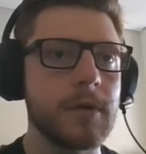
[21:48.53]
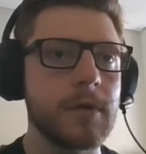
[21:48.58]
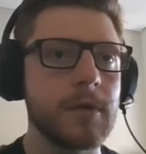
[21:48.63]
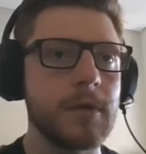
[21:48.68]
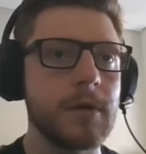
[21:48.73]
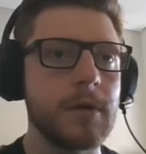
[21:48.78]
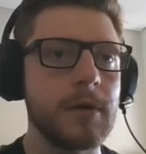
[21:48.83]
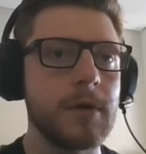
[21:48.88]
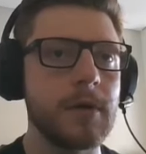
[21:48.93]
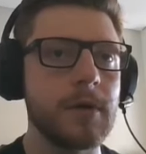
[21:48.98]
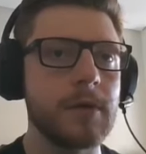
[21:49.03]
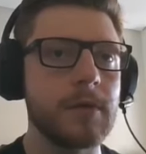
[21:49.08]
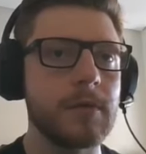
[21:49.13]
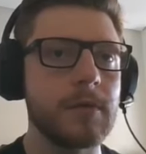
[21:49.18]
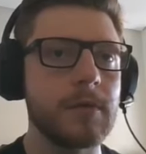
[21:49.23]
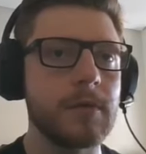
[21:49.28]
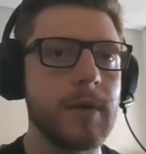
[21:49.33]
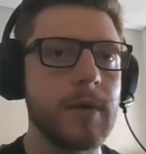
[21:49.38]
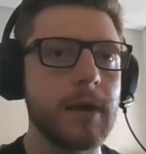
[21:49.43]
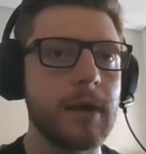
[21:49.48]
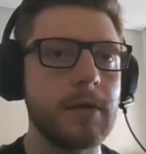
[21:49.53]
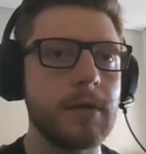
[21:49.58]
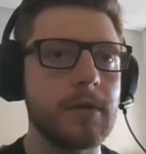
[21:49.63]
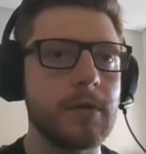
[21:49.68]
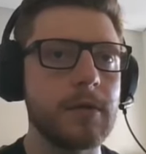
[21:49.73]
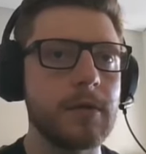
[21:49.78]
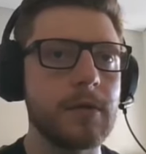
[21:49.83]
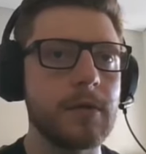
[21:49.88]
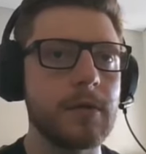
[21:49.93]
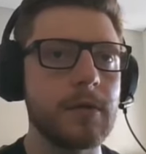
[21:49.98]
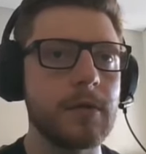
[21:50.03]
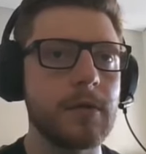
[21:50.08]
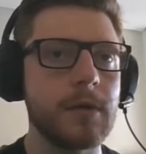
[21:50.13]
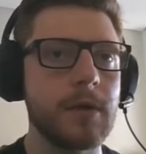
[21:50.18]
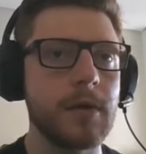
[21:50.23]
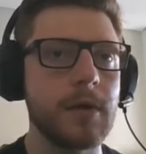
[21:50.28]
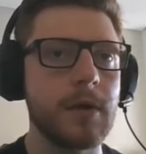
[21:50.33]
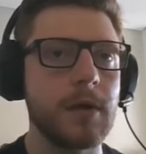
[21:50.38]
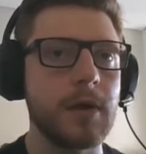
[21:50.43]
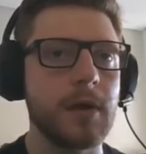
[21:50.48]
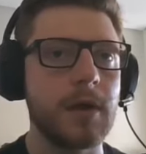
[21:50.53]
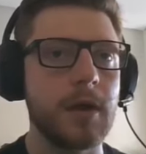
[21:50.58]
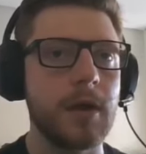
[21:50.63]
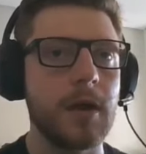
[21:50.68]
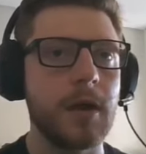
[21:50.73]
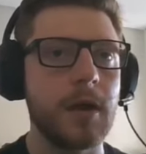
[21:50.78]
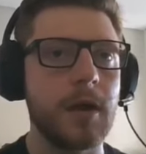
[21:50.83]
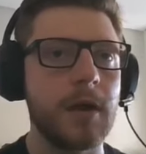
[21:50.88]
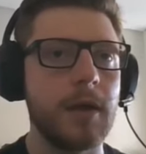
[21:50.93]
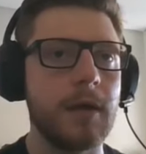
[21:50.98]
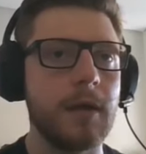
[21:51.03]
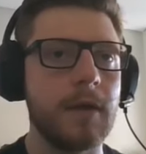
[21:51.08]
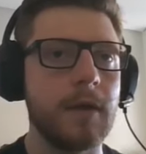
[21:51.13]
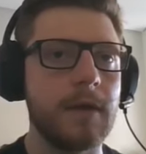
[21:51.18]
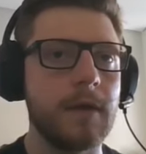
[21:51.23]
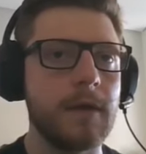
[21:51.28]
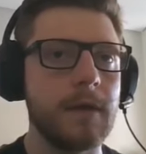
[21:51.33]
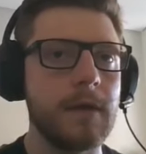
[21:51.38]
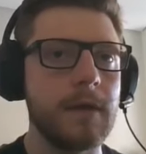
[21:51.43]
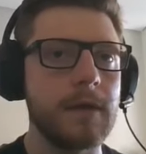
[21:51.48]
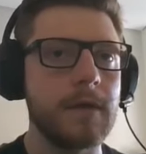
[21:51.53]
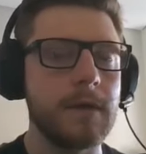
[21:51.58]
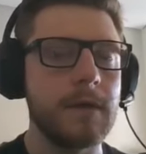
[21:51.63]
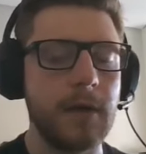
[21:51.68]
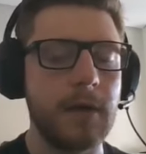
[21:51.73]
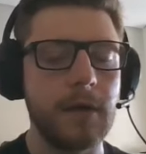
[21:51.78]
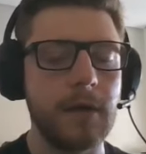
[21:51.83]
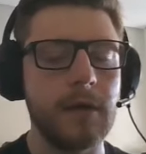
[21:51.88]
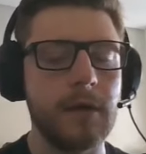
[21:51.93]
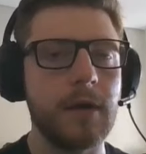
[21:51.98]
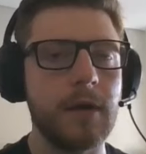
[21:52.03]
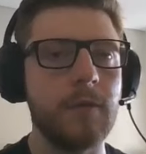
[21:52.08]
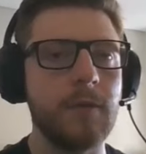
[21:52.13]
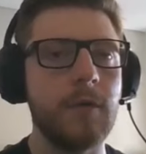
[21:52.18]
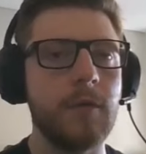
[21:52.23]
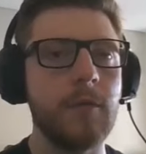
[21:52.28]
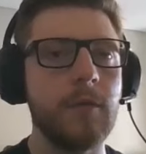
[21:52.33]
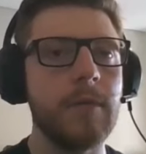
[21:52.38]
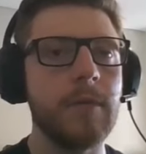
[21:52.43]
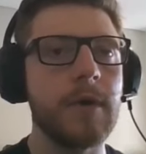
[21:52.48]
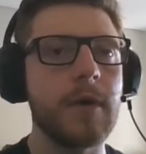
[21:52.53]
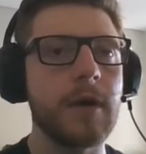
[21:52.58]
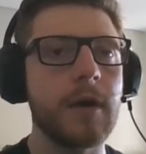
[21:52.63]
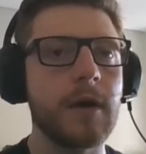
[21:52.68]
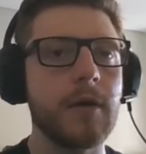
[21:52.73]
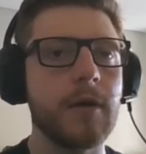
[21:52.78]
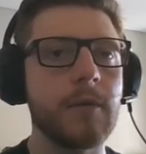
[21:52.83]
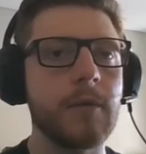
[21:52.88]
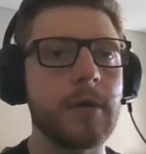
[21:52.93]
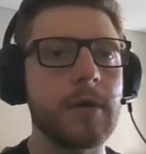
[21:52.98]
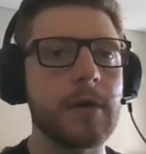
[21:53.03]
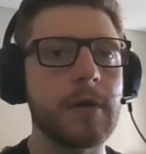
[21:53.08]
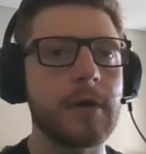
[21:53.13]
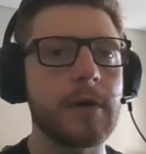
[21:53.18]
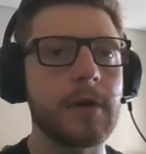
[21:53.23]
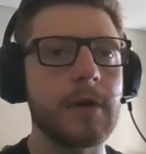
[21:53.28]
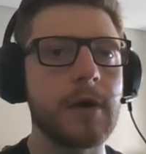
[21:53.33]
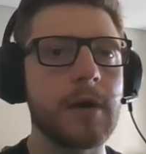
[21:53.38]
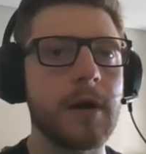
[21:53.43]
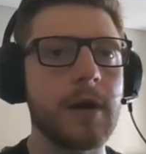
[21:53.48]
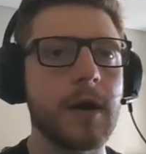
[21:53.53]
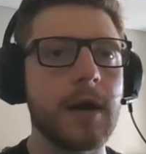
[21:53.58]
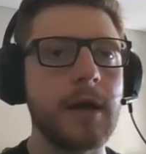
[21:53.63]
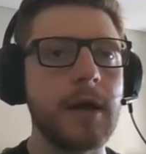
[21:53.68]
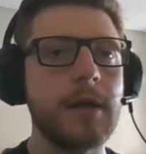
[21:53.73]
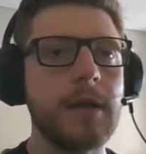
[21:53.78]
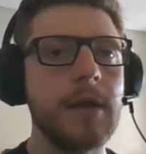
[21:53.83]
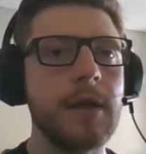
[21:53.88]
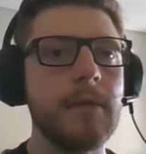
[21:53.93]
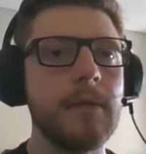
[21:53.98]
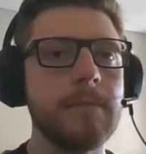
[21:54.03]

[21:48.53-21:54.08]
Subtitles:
here, right? And this thing here will be our ID.